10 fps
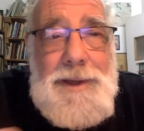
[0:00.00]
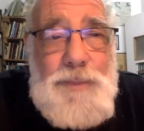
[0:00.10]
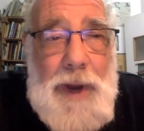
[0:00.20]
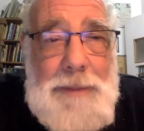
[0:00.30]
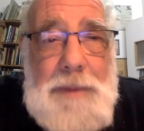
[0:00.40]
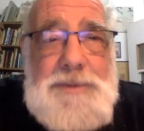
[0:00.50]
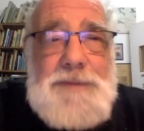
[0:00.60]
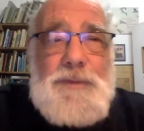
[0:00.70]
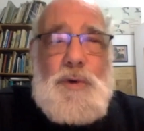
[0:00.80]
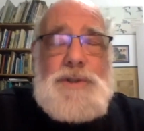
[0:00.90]
problems,
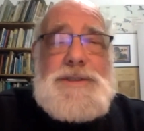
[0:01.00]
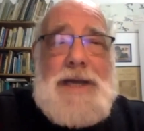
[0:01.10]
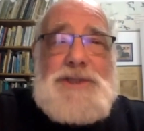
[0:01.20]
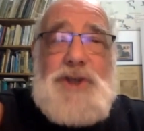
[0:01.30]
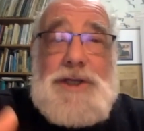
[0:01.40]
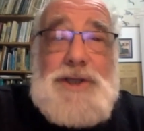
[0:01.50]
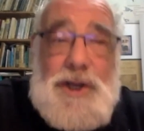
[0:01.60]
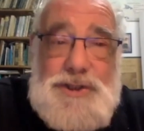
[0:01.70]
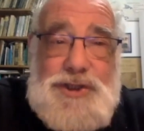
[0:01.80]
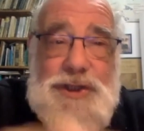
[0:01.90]
of course, not just
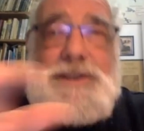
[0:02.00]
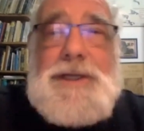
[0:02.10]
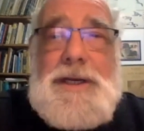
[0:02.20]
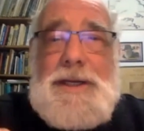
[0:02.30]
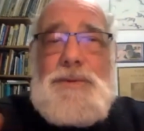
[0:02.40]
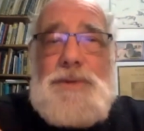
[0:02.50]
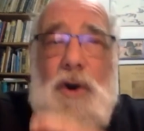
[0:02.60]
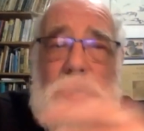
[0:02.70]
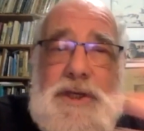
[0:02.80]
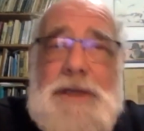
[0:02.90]
logistically with
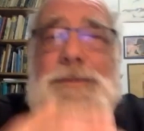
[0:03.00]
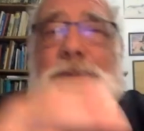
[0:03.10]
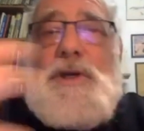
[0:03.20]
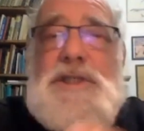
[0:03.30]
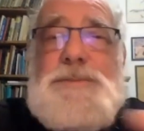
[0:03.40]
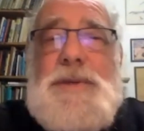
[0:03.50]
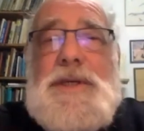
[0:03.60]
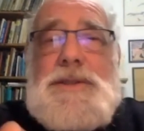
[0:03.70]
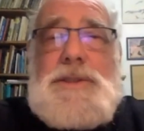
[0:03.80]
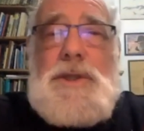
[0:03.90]
all the communities
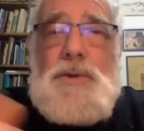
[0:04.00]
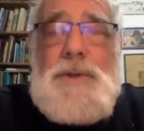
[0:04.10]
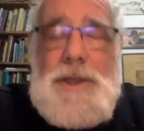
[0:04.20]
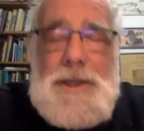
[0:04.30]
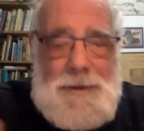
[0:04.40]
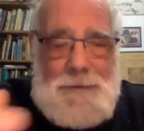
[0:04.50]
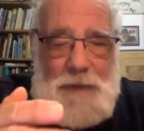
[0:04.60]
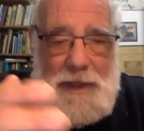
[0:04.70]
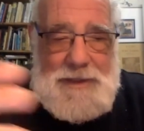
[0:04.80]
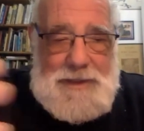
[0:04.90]
being so
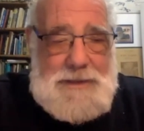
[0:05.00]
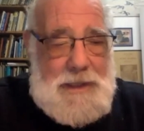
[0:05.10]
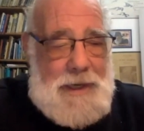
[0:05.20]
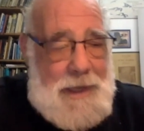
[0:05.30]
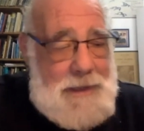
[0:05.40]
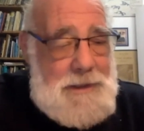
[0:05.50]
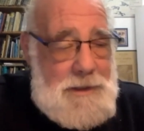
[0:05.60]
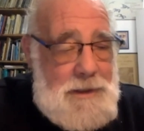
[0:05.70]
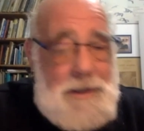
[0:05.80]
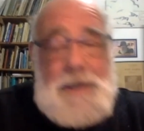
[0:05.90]

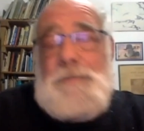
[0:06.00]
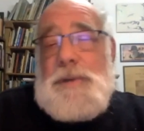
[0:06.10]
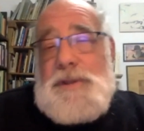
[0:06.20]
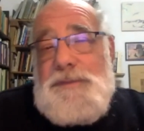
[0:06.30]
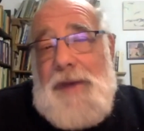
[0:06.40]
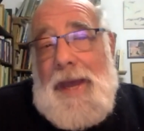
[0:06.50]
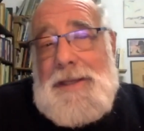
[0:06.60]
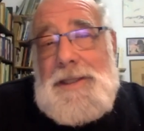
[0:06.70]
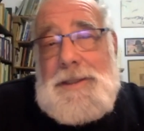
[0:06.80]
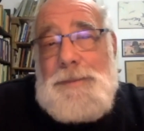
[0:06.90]
disconnected, but the
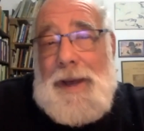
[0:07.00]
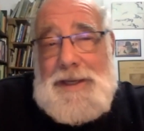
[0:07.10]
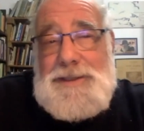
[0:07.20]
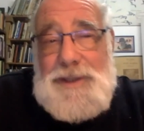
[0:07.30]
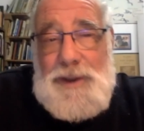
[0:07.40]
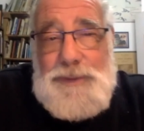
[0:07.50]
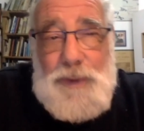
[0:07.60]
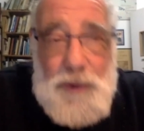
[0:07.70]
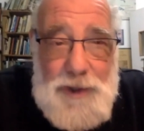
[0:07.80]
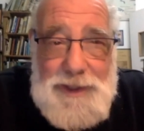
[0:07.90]
fact that the Palestinian
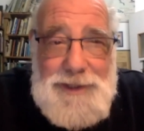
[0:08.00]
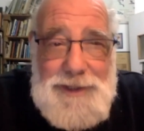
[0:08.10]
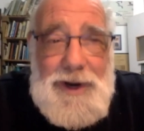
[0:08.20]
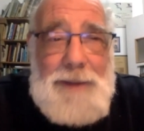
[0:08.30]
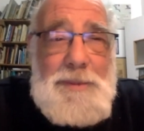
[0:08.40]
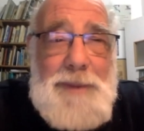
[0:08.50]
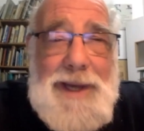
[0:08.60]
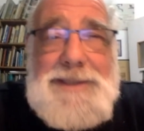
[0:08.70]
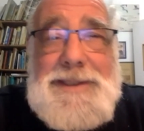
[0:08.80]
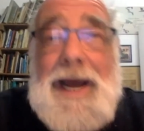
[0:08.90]
Authority under Abu
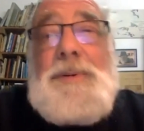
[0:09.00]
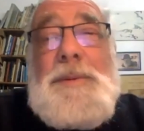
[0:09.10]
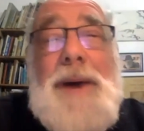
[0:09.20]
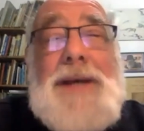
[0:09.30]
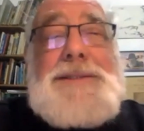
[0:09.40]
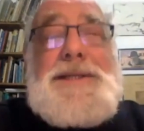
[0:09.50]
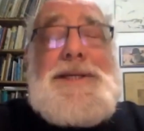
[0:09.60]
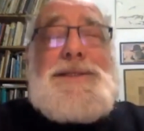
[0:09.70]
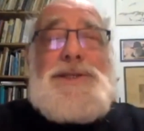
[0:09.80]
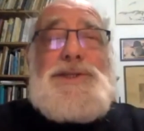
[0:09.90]
Mazen
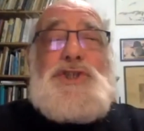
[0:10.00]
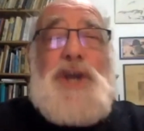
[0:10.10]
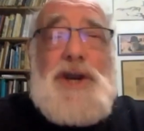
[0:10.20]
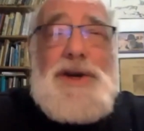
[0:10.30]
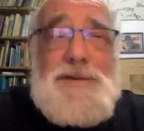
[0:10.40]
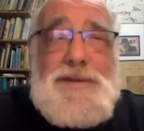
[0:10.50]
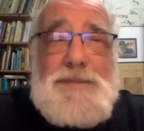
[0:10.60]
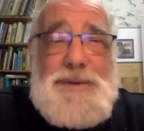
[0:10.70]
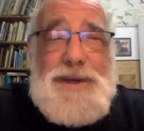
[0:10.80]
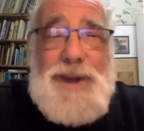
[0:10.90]
is the chair of the
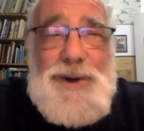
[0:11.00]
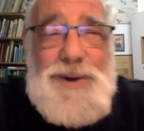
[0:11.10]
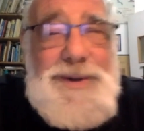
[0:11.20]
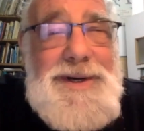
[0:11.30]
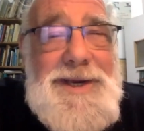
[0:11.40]
PLO.